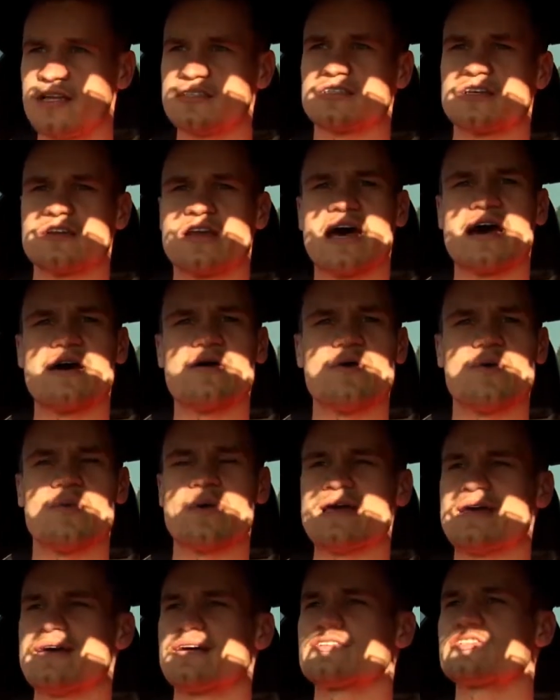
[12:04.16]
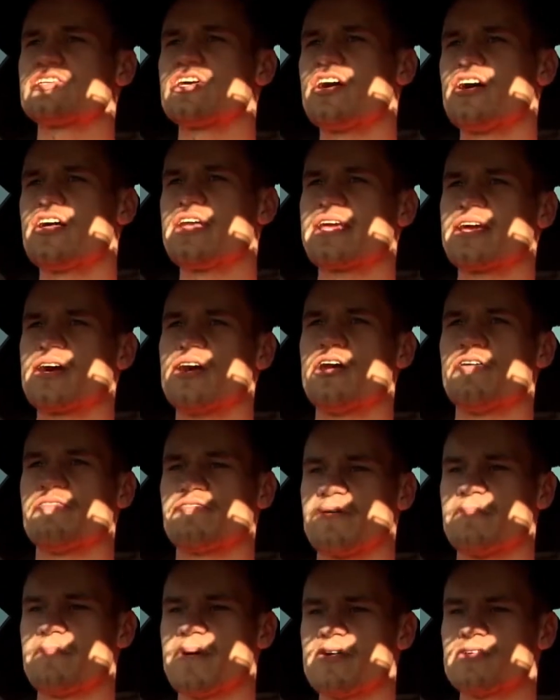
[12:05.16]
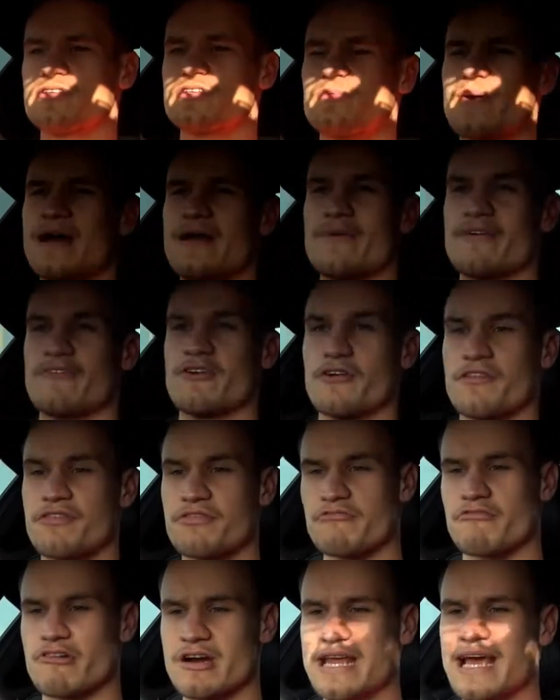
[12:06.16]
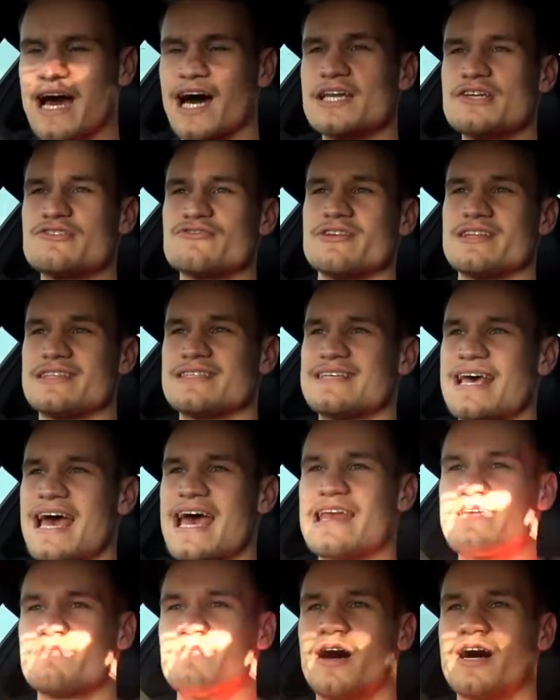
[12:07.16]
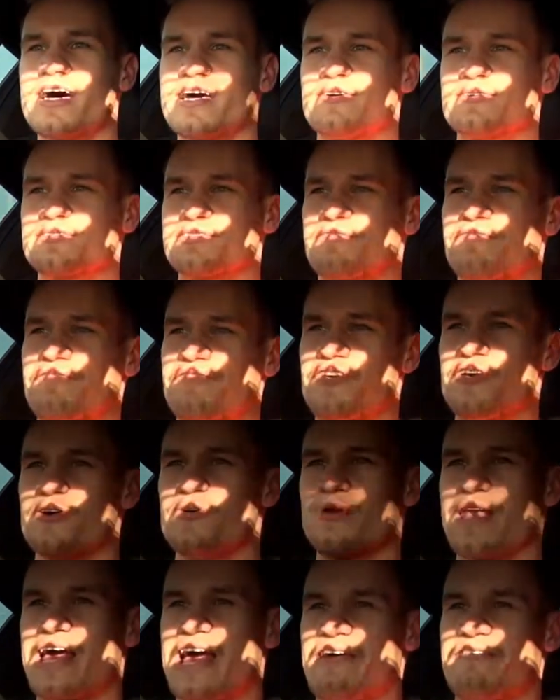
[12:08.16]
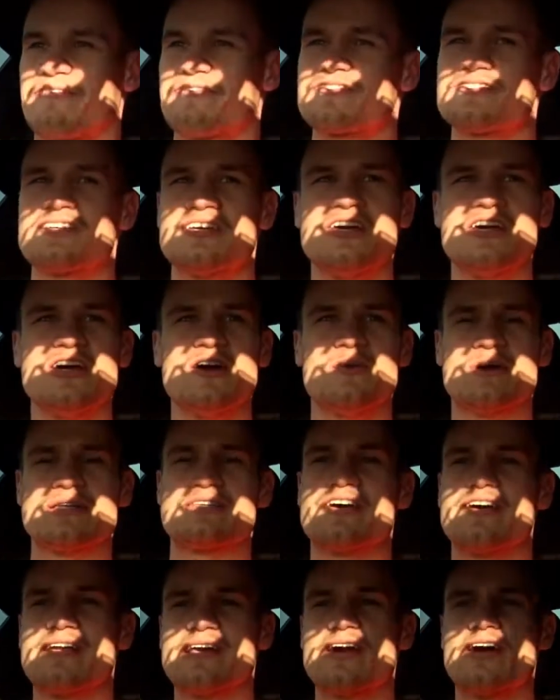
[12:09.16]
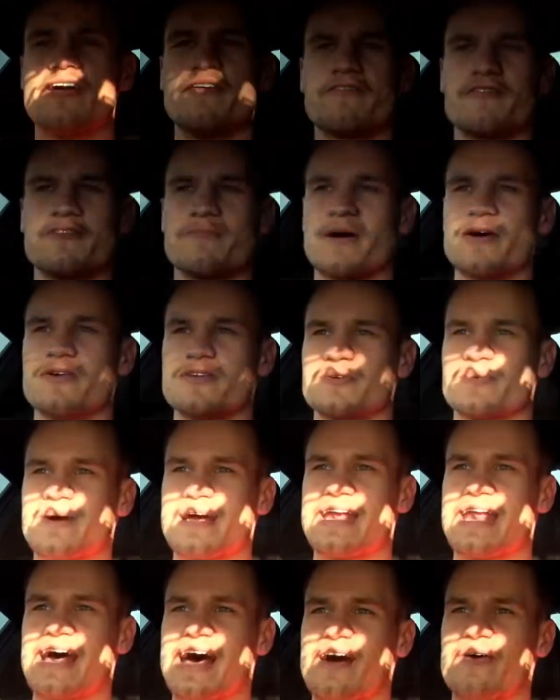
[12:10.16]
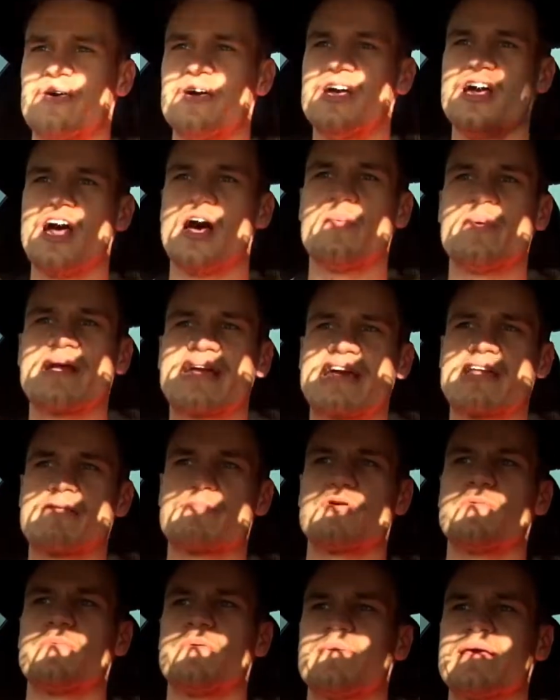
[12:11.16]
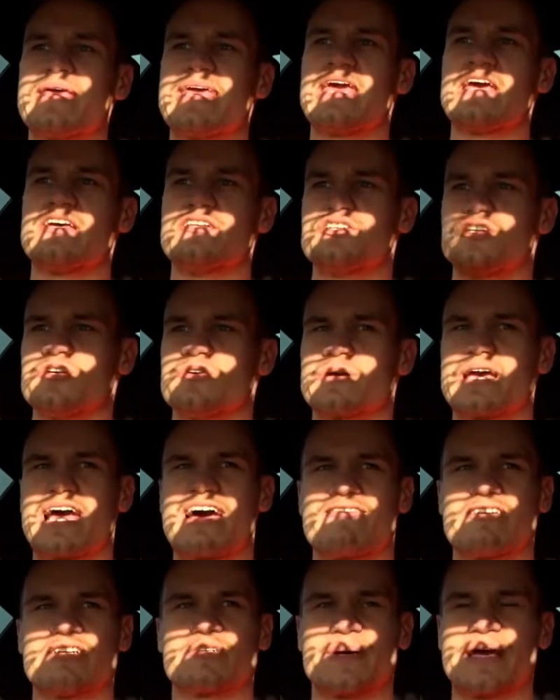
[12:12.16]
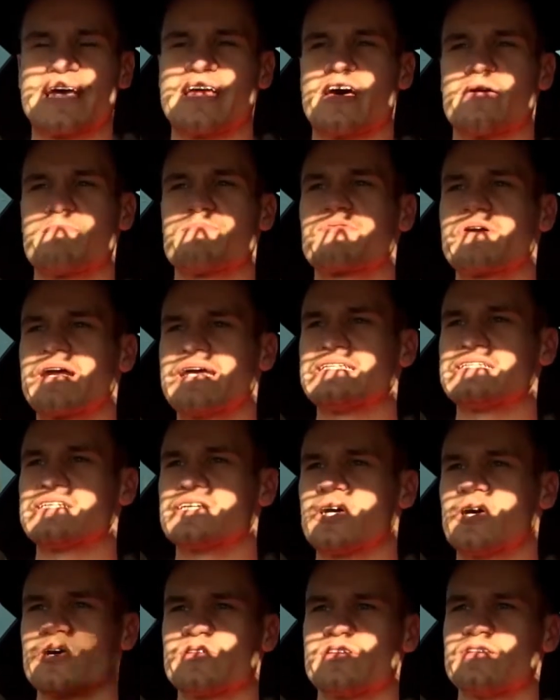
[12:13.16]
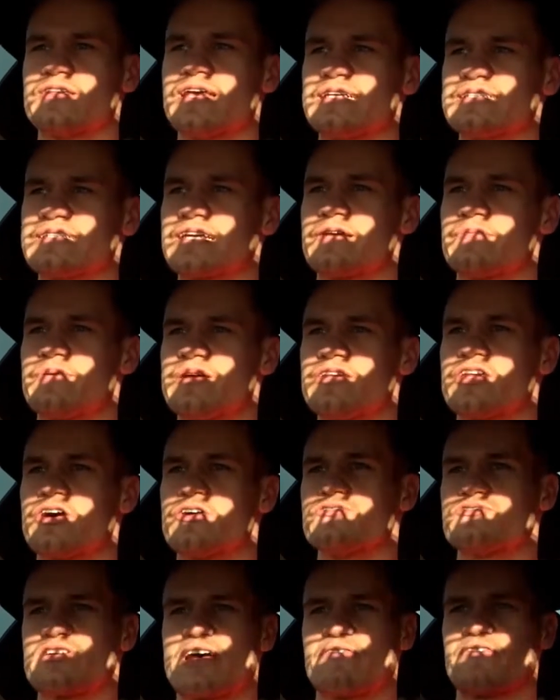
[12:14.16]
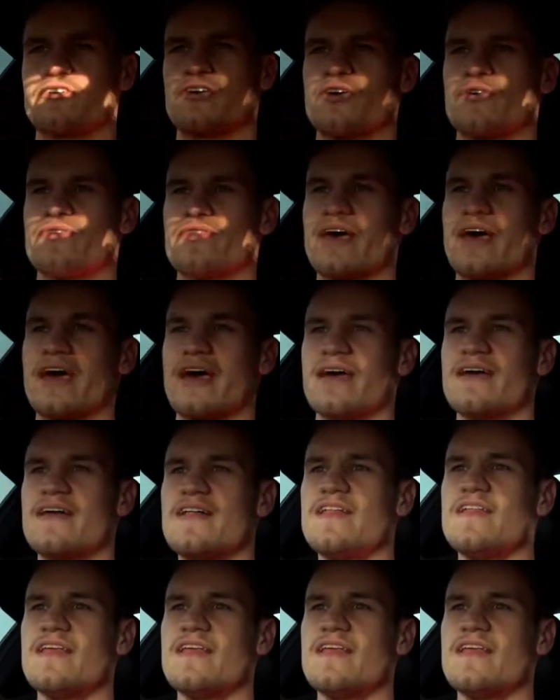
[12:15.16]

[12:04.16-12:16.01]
So now we're turning off the motorway. We've got 310 miles of fuel left. We're turning off the motorway now, and we're going to probably hit a dual carriageway, and I pray to God that there's going to be no traffic on there.